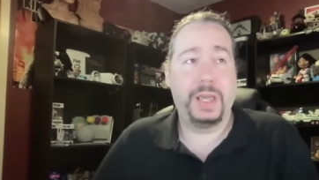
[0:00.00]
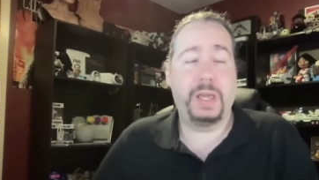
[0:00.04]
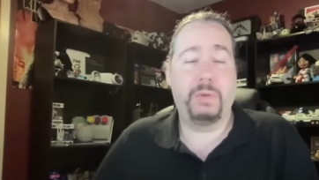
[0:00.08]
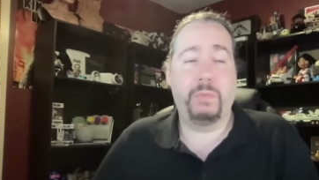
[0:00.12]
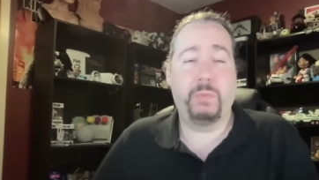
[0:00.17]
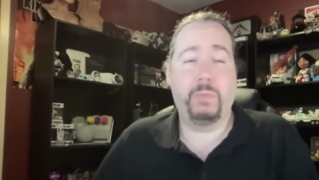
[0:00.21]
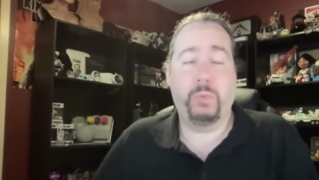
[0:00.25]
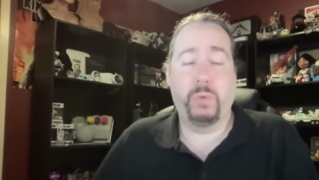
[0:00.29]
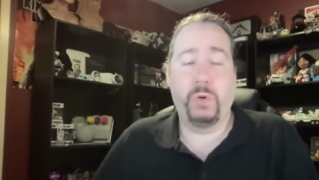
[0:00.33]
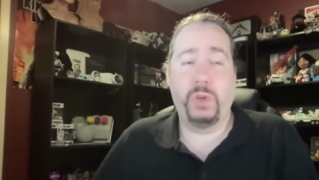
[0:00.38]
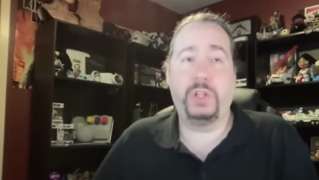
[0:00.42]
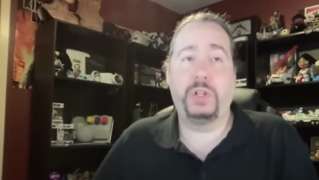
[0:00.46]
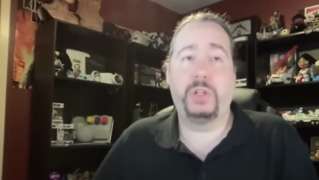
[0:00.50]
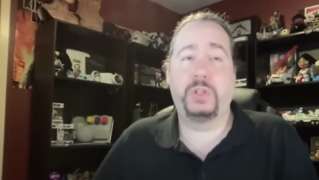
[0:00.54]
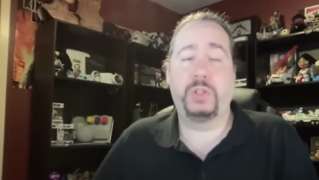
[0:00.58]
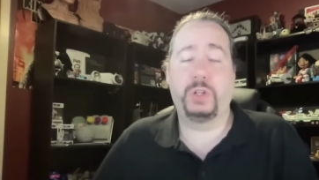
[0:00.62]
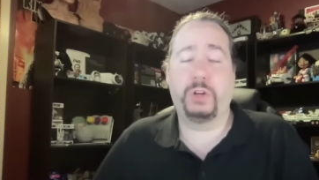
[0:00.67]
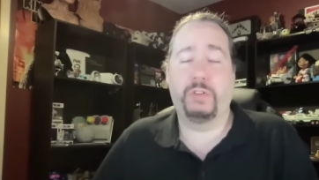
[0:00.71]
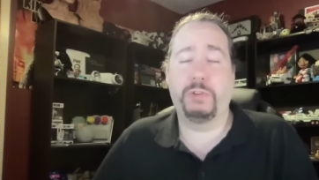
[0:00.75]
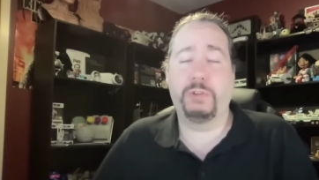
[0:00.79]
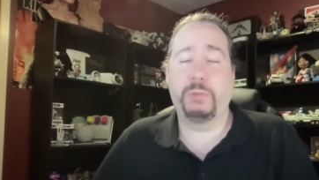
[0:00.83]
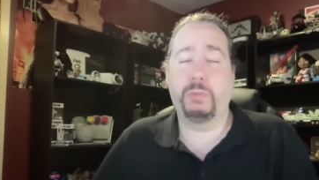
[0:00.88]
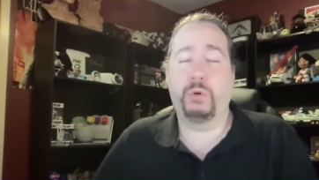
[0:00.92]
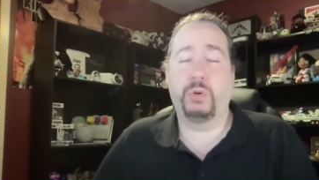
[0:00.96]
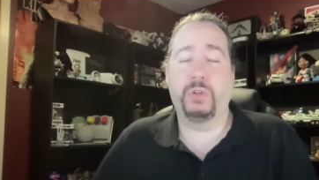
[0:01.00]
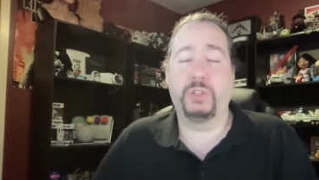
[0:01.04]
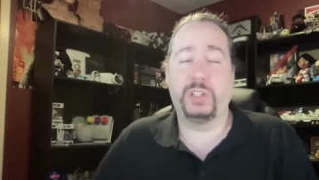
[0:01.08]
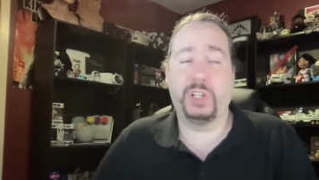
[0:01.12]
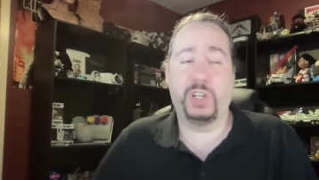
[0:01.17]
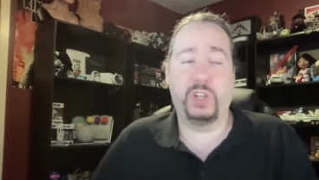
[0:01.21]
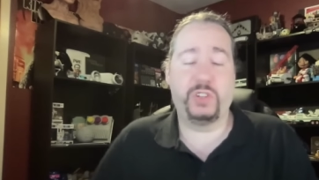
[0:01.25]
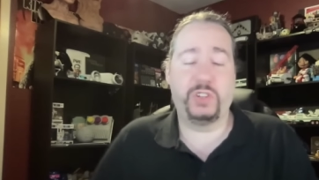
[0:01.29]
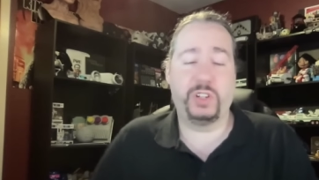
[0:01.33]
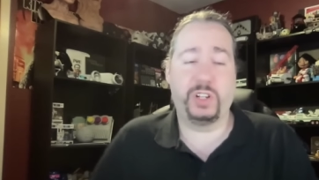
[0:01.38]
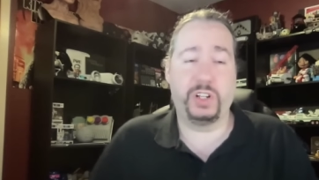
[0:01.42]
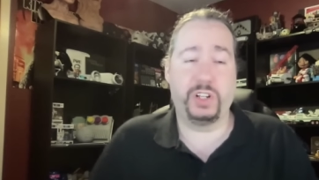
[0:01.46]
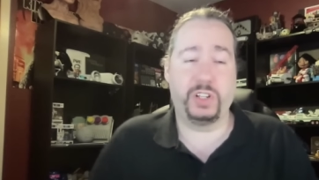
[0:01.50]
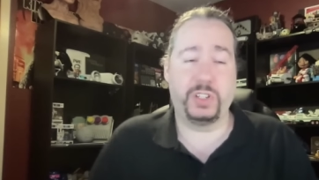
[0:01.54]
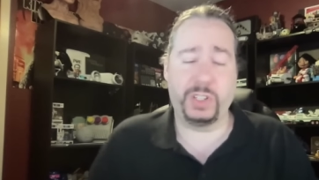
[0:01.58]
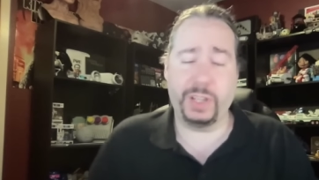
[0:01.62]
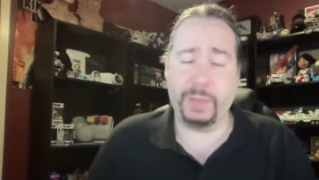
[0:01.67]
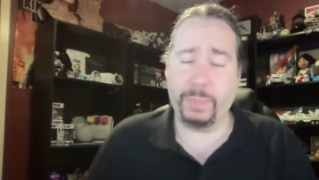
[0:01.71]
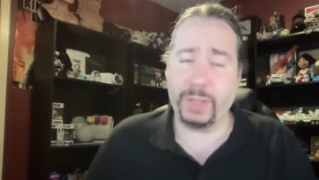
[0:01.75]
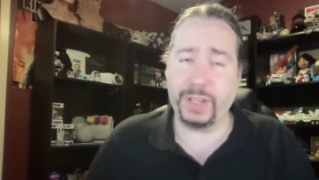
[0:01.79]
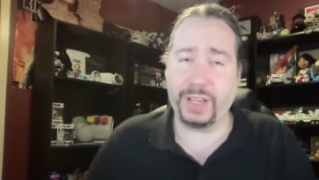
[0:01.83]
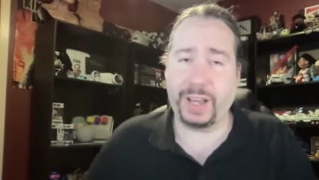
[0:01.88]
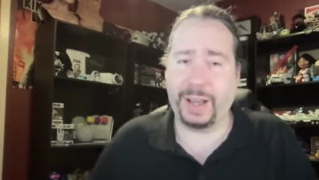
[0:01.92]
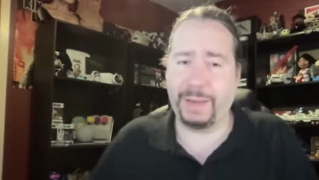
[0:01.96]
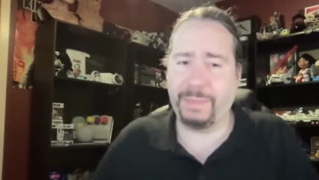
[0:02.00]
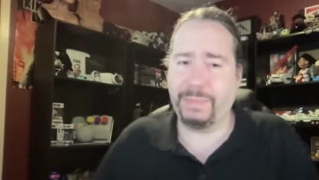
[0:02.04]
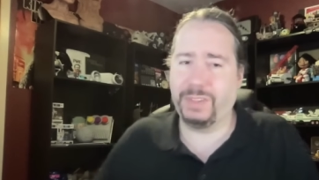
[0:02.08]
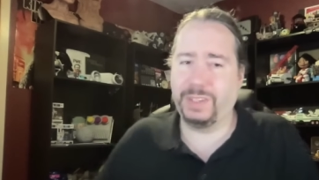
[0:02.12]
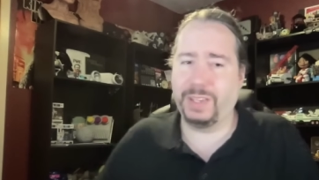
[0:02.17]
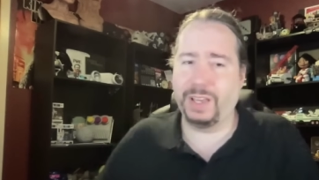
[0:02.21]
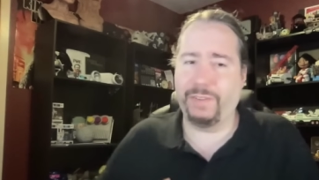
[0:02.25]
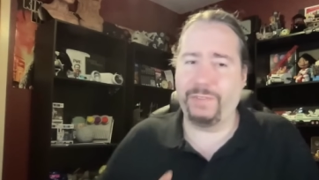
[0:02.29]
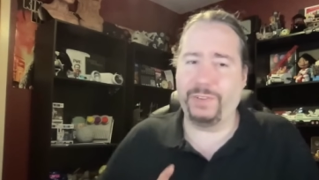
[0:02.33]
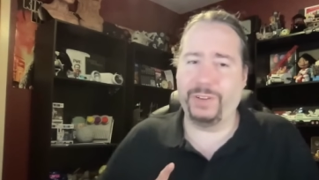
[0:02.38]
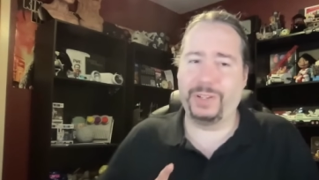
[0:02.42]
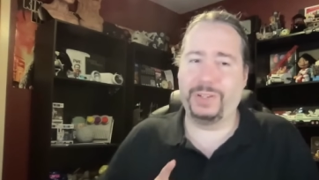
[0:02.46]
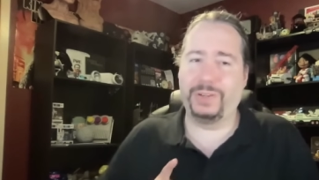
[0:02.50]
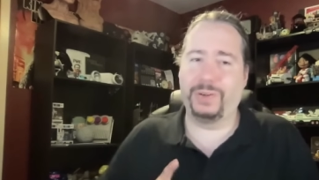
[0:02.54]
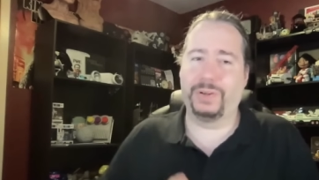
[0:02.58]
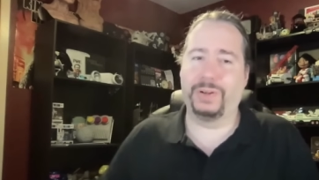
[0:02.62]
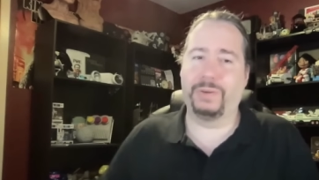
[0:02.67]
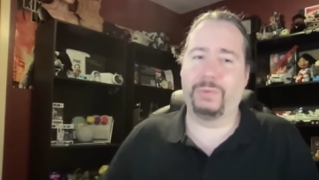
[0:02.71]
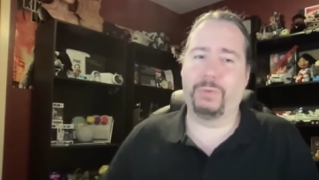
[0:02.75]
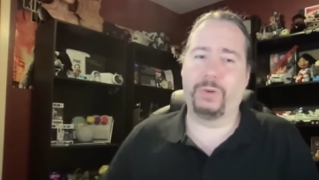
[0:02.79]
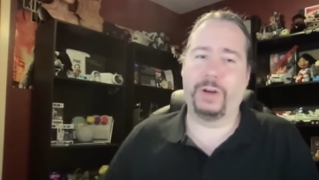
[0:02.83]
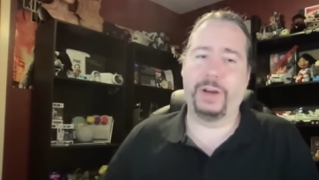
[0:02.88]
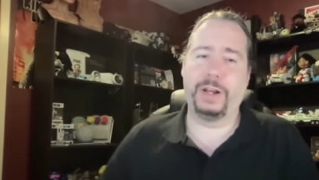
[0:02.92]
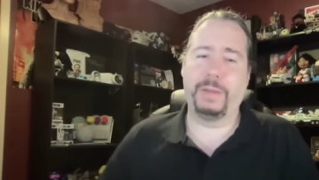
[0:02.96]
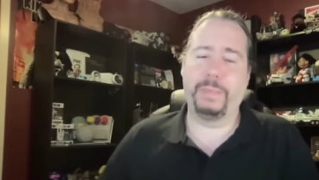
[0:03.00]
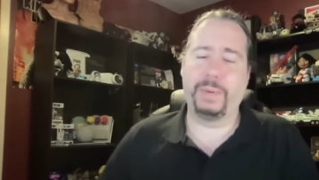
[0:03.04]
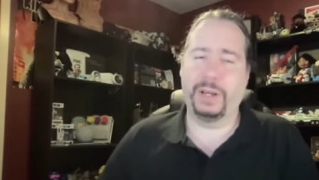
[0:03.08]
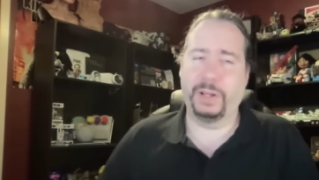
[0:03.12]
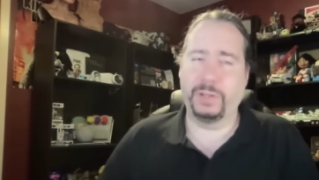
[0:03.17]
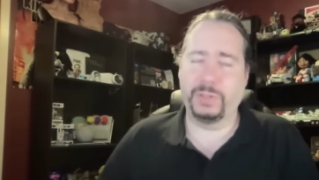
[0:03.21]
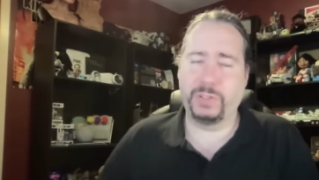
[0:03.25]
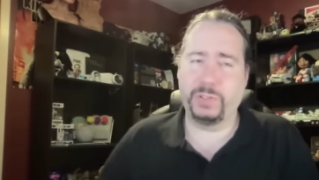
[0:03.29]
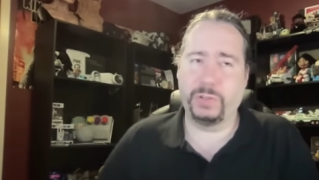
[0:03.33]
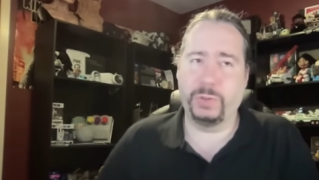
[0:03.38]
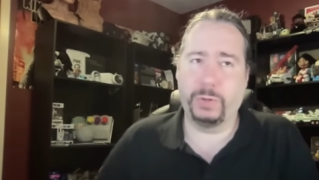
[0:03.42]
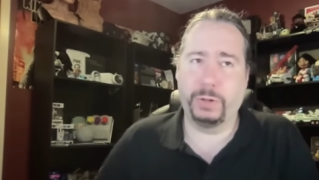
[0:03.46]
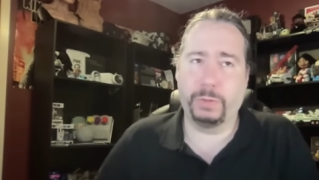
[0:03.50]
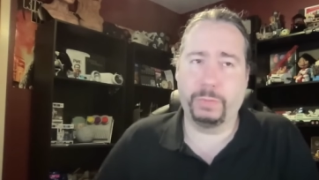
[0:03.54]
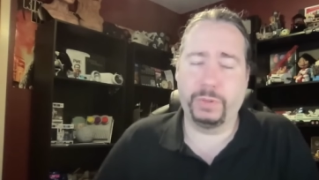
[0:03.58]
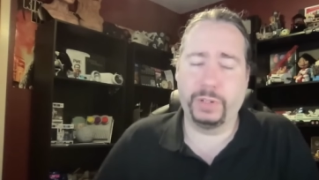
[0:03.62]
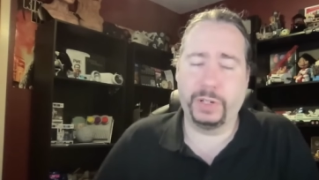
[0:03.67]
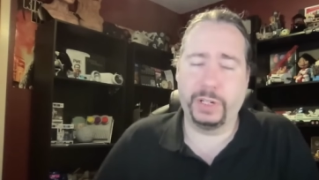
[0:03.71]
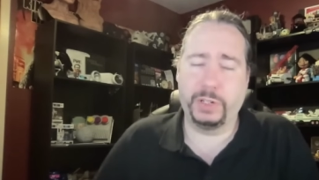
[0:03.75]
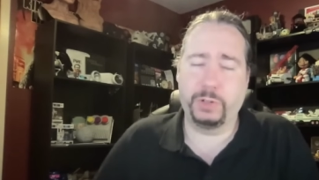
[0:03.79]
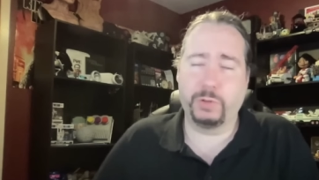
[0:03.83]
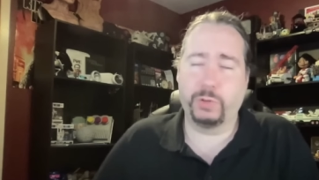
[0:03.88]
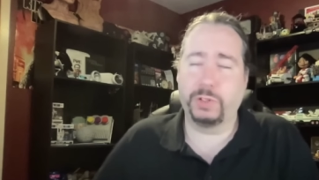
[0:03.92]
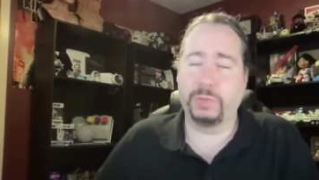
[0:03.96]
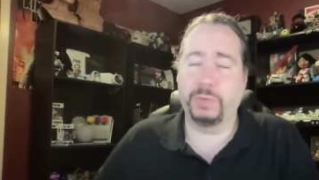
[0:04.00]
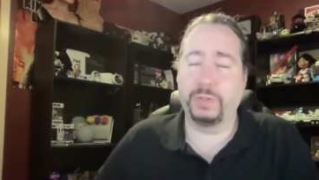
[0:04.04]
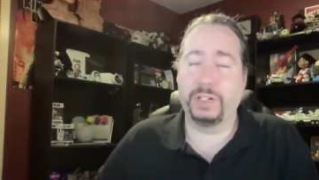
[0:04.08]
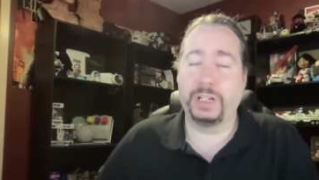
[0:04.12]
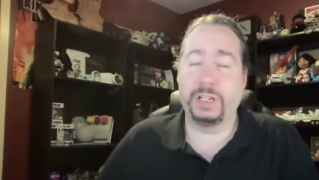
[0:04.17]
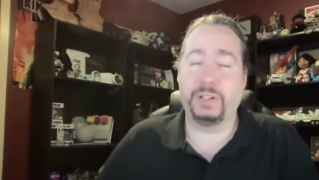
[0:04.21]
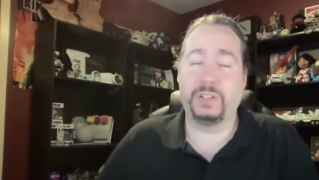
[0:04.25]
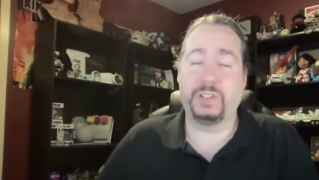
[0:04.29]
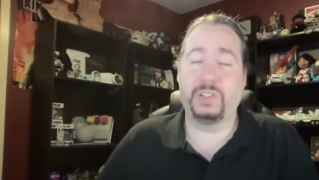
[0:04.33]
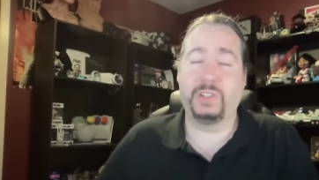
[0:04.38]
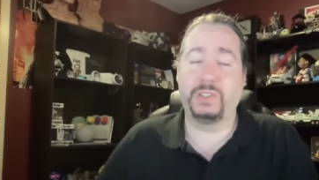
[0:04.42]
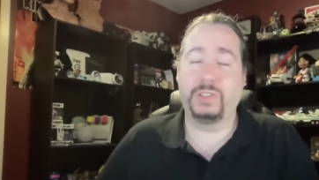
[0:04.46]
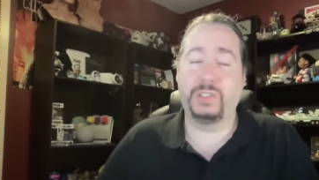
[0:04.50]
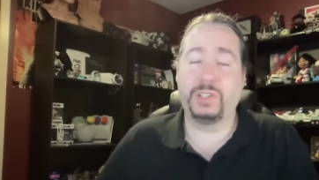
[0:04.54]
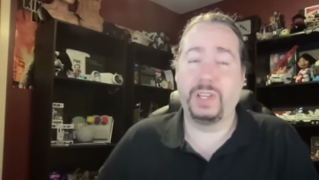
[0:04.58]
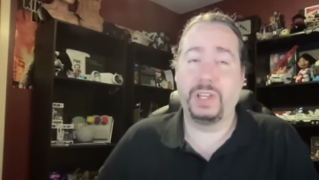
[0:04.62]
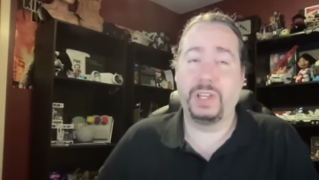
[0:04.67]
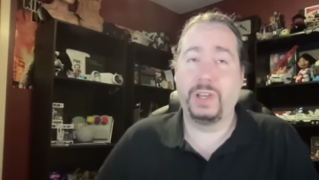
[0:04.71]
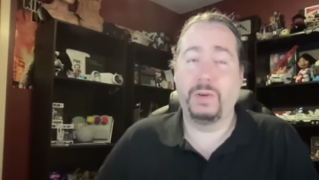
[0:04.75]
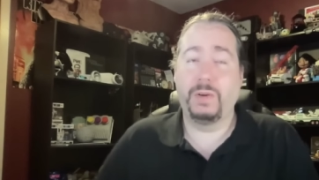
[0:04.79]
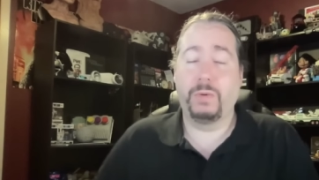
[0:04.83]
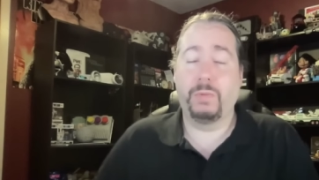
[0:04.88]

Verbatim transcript: It really deserves more attention, and it's something I'm definitely going to write about soon on plagiarism today because it's